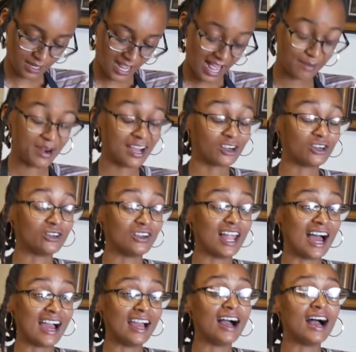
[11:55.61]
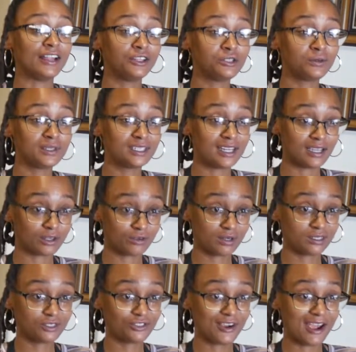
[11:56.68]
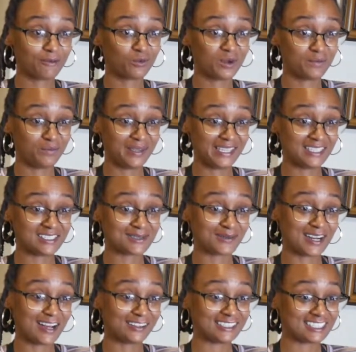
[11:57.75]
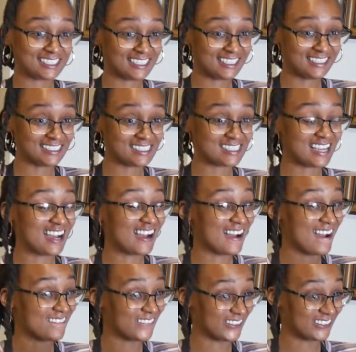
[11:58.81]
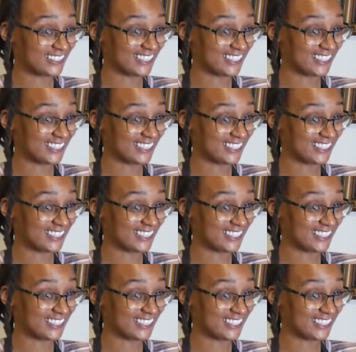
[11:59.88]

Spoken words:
I'm not gonna lie. I do eat that crunch wrap with beans without the cheese. I fuck with